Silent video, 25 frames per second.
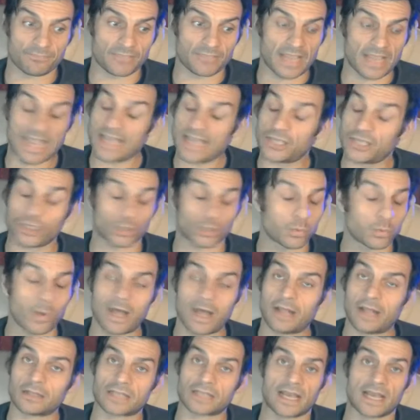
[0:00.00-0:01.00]
It's just
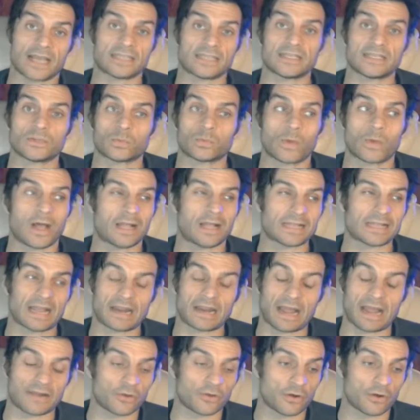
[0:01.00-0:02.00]
wild, guys. It's wild.
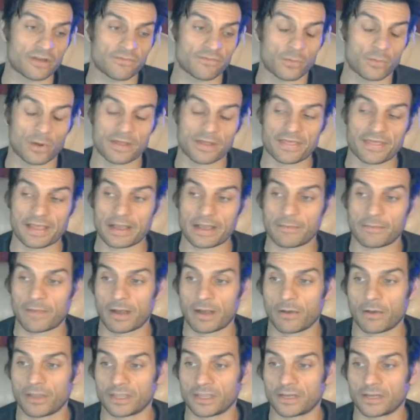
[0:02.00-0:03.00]
I don't even want to think about it.